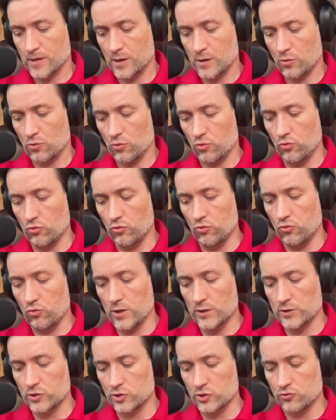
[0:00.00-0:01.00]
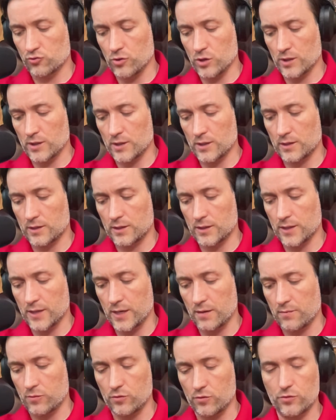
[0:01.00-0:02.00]
who, who, has a strong
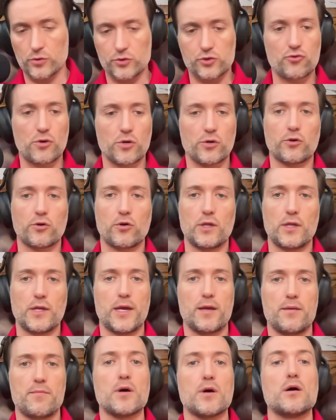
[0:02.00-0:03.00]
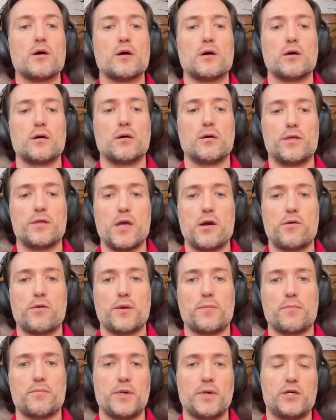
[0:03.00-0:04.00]
claim, the stronger claim on the area,
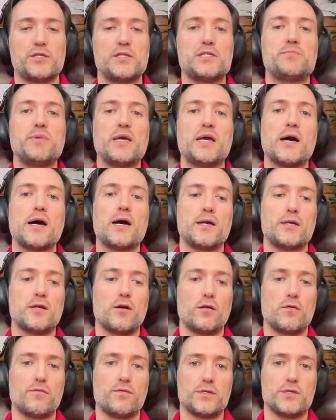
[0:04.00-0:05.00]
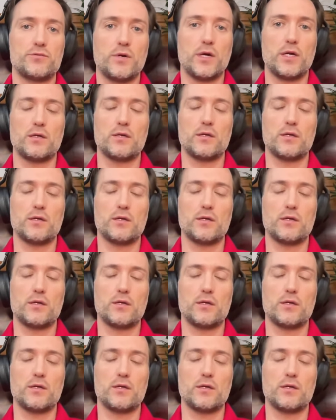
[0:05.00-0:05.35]
because it's behind all of this, right?